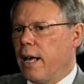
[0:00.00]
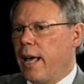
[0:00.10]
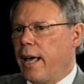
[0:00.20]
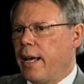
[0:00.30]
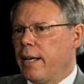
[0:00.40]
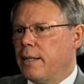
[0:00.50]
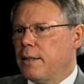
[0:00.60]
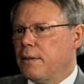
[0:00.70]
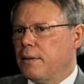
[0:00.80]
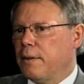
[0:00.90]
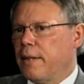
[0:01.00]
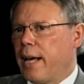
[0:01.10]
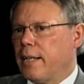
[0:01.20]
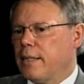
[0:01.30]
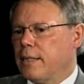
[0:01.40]
And
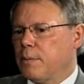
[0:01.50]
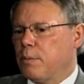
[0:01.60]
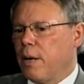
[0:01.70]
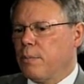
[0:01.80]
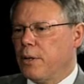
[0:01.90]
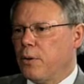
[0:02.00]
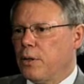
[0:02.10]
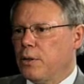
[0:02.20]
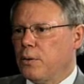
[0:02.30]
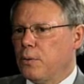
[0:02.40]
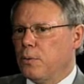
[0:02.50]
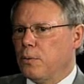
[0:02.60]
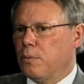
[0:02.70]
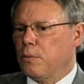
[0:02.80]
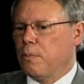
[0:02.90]
that is probably going to
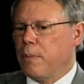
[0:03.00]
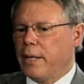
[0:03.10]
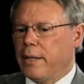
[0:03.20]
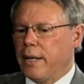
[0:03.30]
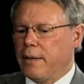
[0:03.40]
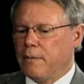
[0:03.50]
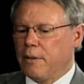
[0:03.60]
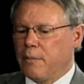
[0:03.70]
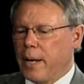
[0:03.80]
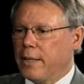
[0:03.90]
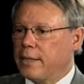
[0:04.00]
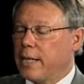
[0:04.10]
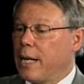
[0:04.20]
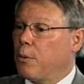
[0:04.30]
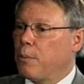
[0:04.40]
remain the
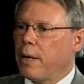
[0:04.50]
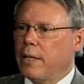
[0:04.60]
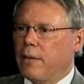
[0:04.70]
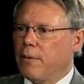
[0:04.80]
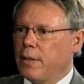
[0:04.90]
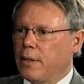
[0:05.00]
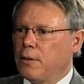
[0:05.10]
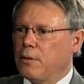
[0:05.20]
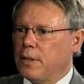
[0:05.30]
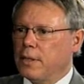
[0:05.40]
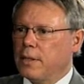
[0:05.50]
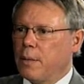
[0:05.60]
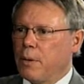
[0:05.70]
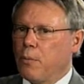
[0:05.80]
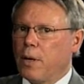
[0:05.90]
same or might even increase.
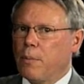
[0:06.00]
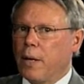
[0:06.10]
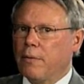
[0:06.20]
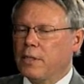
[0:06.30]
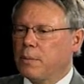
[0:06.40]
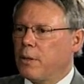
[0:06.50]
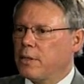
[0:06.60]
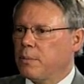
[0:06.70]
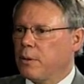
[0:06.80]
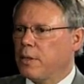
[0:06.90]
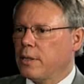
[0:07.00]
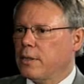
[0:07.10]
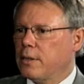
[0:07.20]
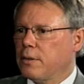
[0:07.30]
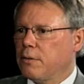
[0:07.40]
I mean, one of my
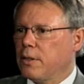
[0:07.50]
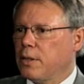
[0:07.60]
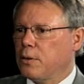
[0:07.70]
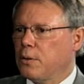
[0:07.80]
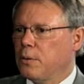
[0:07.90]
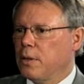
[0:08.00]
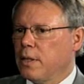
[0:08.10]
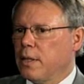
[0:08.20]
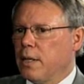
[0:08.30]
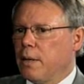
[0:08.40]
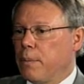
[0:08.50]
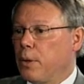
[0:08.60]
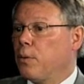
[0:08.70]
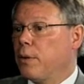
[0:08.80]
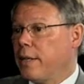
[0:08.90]
responsibilities is really to
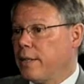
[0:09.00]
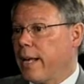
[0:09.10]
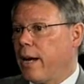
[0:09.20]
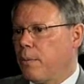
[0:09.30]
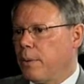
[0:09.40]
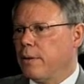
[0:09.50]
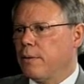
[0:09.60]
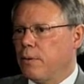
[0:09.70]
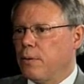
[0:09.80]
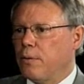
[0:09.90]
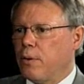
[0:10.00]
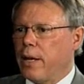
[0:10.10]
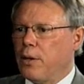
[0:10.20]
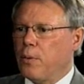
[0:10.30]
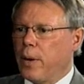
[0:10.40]
build the endowment for
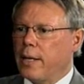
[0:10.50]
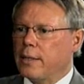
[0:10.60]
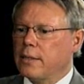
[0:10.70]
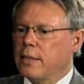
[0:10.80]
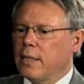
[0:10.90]
AUS.